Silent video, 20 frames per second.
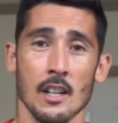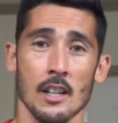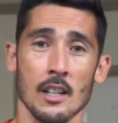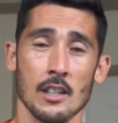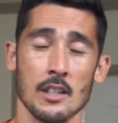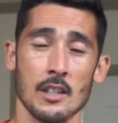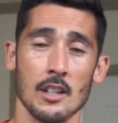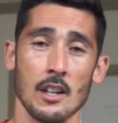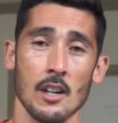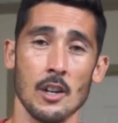
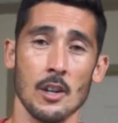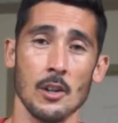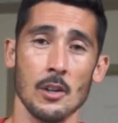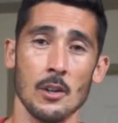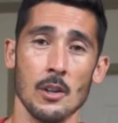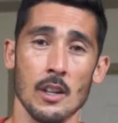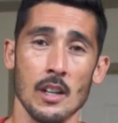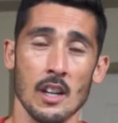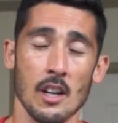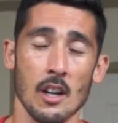
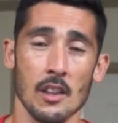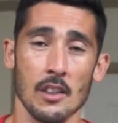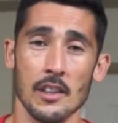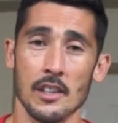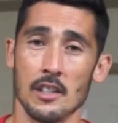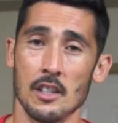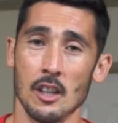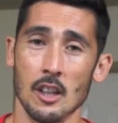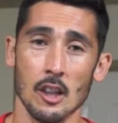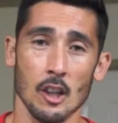So
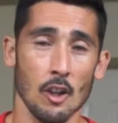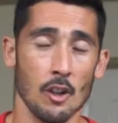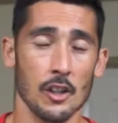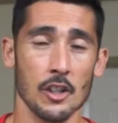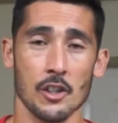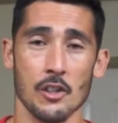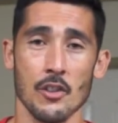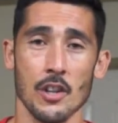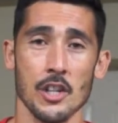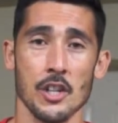there's a lot of
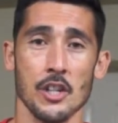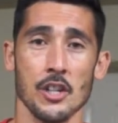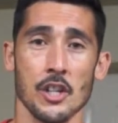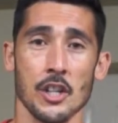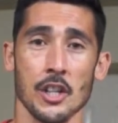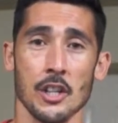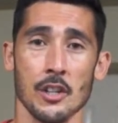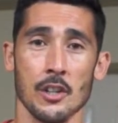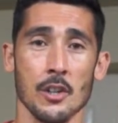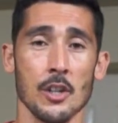stretches you
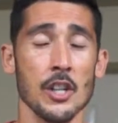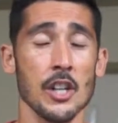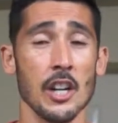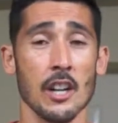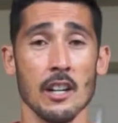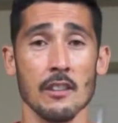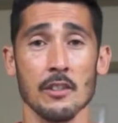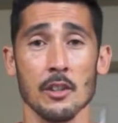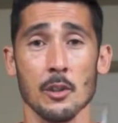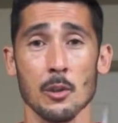can do, you
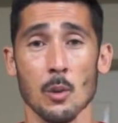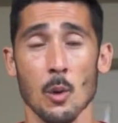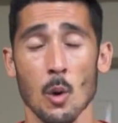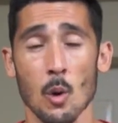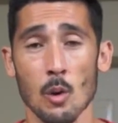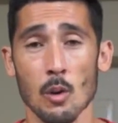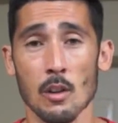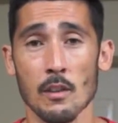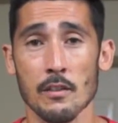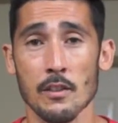don't have to do
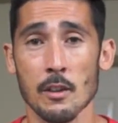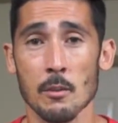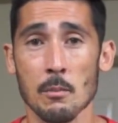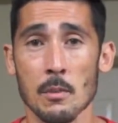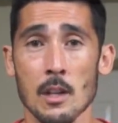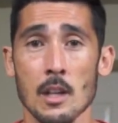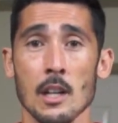all of them.